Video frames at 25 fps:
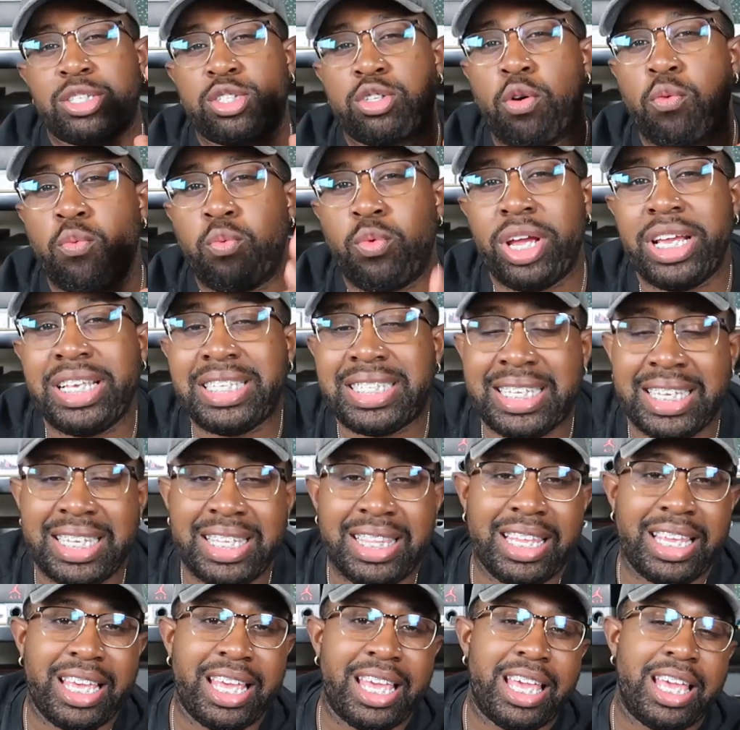So
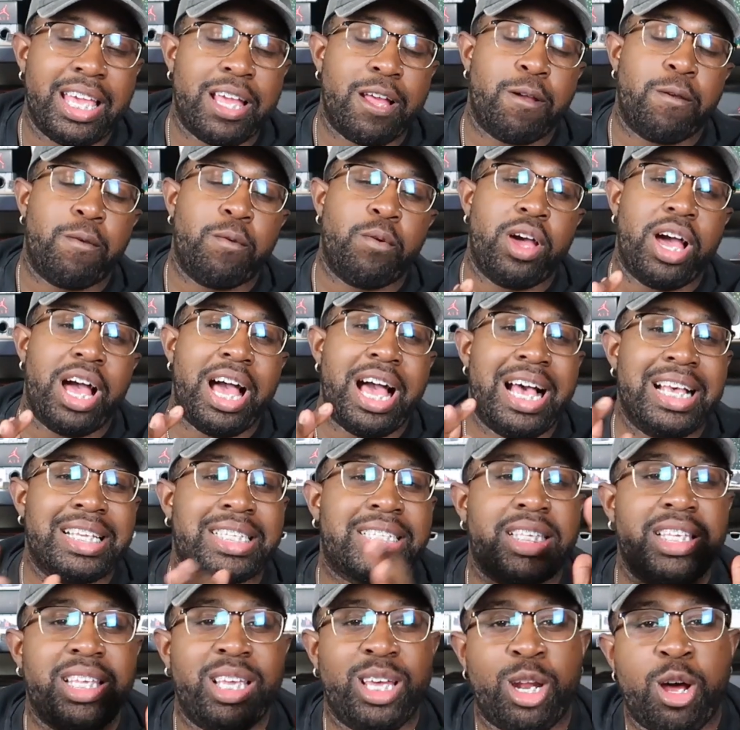recently, I
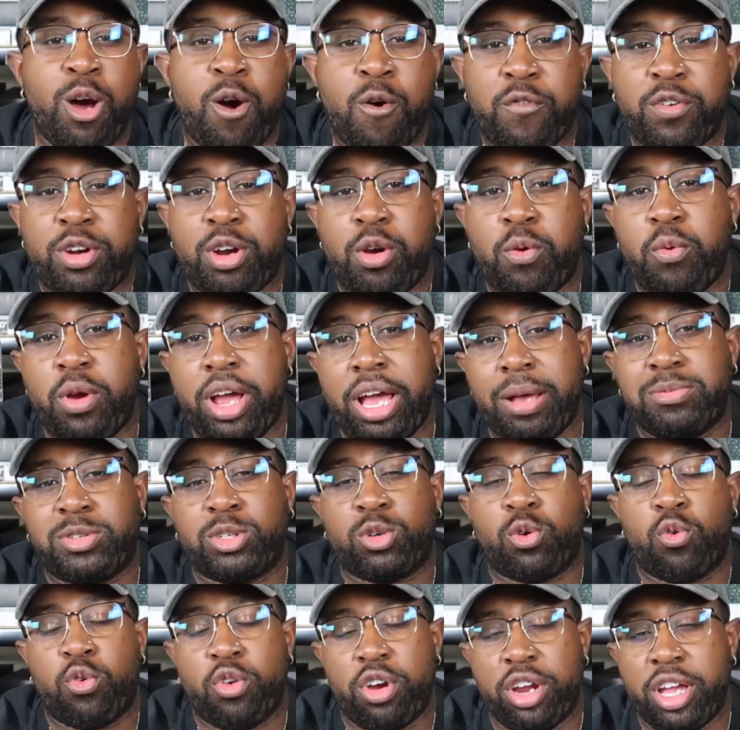slid over to
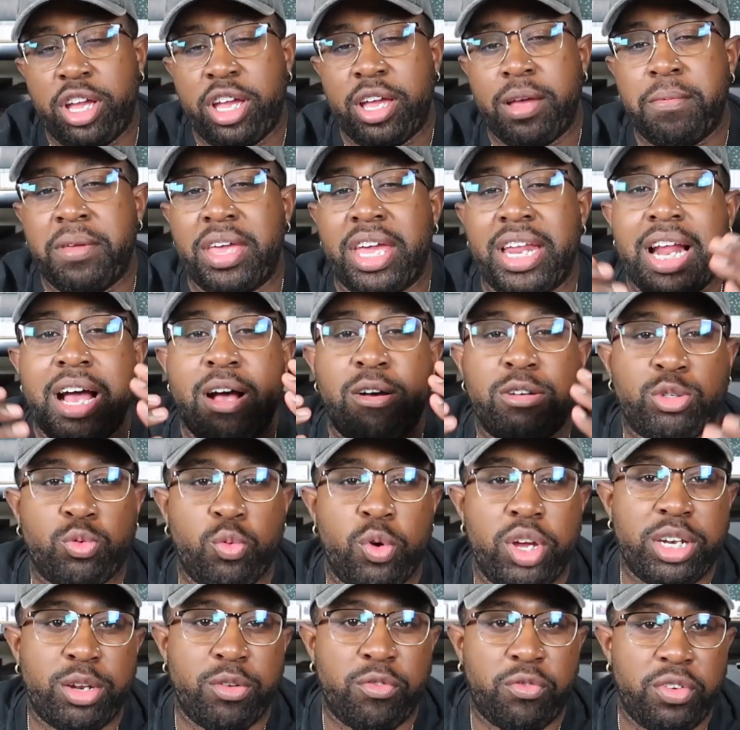Rep's crib and I was
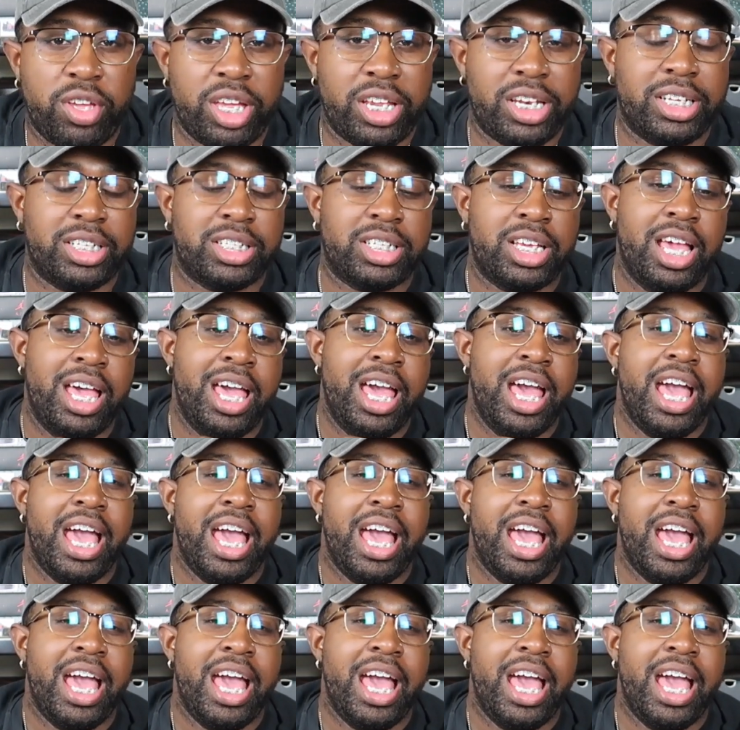with DaVintage.